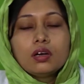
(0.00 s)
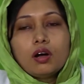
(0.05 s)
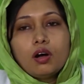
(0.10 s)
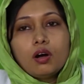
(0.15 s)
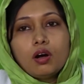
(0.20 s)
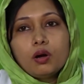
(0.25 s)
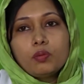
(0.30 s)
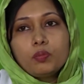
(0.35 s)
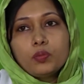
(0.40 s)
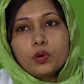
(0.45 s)

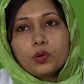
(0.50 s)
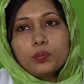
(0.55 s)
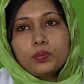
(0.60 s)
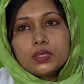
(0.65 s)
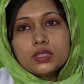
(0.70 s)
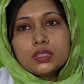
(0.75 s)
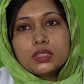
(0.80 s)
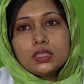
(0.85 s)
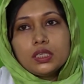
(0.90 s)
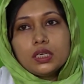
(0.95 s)
of
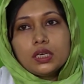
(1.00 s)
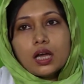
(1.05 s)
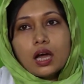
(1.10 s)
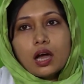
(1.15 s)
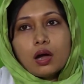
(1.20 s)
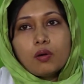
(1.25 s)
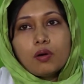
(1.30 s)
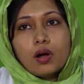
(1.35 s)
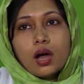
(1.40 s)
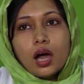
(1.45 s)
obesity.
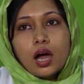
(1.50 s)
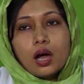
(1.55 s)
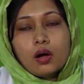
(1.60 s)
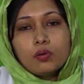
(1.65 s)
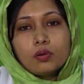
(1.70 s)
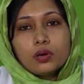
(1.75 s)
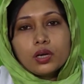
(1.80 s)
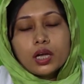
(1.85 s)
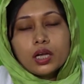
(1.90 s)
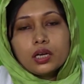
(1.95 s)
Now
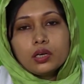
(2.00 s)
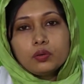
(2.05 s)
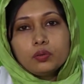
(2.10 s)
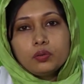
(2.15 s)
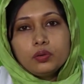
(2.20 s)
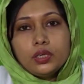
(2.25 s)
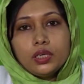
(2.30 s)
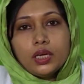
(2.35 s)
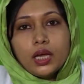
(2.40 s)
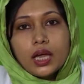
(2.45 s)
how can
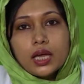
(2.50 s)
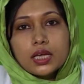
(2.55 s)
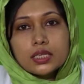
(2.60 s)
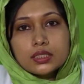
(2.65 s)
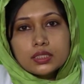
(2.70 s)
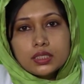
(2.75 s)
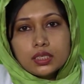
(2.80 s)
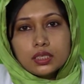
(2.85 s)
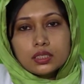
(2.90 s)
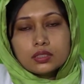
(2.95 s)
we
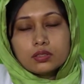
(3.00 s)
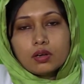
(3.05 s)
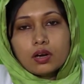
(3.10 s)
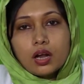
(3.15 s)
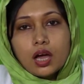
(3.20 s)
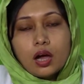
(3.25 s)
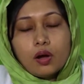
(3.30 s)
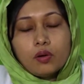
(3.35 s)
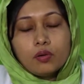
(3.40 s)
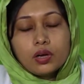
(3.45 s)
assess or
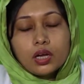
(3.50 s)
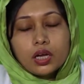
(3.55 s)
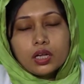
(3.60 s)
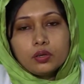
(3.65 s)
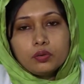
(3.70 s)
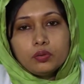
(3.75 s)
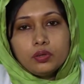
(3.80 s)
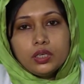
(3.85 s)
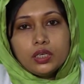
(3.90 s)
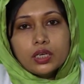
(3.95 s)
how
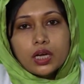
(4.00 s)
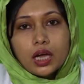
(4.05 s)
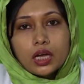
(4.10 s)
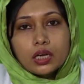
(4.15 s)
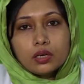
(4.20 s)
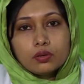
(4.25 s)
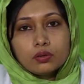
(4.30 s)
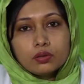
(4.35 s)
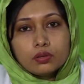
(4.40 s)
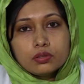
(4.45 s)
can we
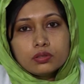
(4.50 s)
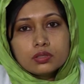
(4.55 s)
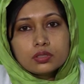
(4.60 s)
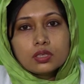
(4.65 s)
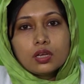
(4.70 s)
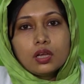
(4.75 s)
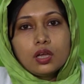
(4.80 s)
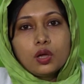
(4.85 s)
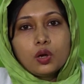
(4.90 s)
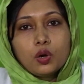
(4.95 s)

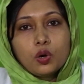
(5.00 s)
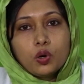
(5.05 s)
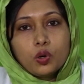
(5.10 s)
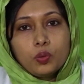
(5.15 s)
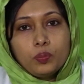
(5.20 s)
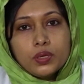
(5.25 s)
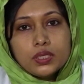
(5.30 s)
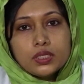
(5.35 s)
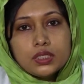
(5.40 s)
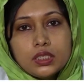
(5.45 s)
diagnose
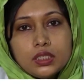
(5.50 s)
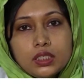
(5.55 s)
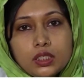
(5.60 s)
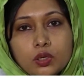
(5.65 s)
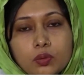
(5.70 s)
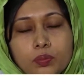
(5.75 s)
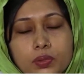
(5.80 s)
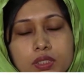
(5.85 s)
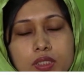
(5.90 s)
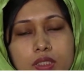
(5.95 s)
obesity?
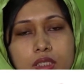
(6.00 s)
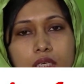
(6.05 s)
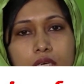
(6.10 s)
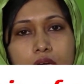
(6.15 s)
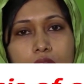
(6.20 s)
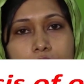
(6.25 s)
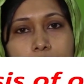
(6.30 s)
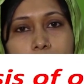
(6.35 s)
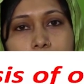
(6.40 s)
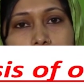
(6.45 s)
Obesity
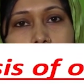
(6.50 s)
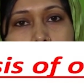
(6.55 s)
can be